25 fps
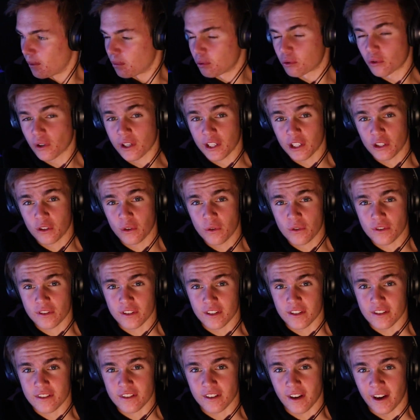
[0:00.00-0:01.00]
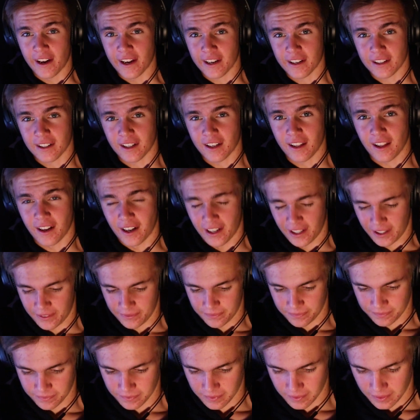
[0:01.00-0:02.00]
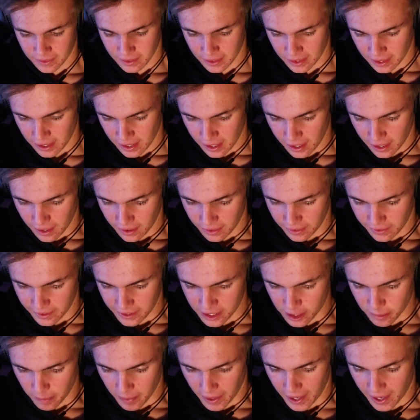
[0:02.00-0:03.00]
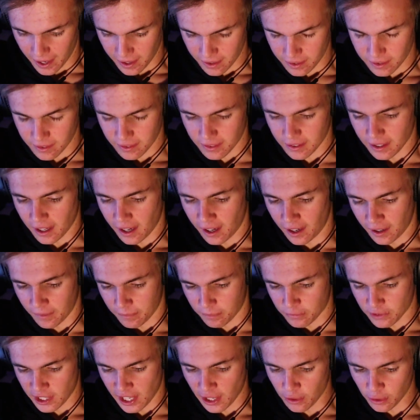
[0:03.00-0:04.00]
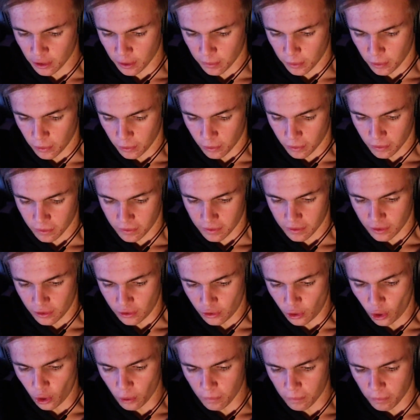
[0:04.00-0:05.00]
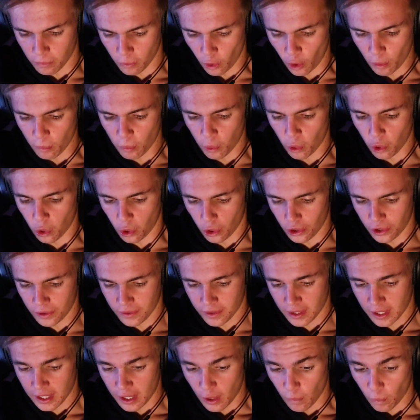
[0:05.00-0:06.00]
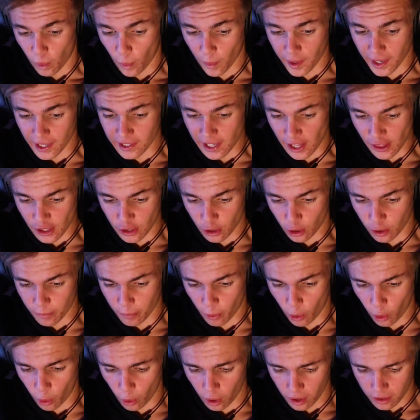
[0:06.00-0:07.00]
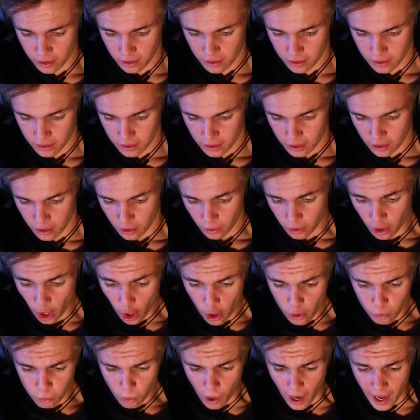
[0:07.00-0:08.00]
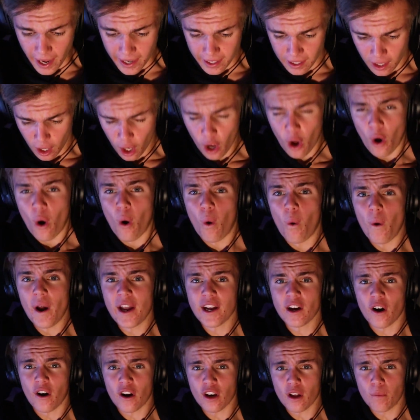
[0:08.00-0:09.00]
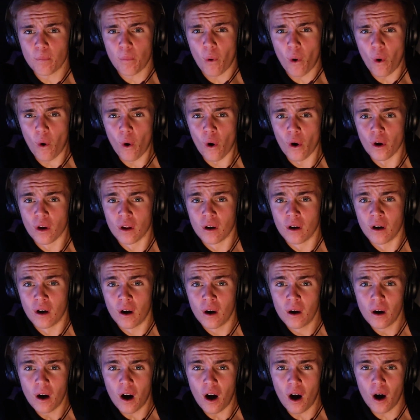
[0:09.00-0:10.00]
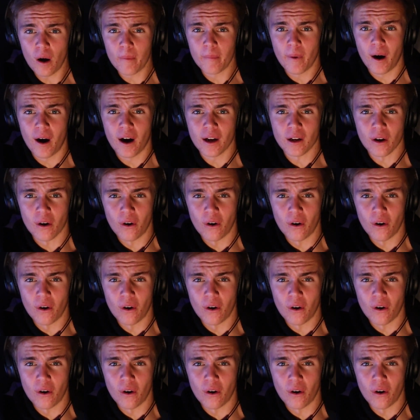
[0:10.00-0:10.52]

are pretty useless, I ain't going to lie. These packs are terrible. Non non board. Will we get another non board? No way! We got a board! Oh my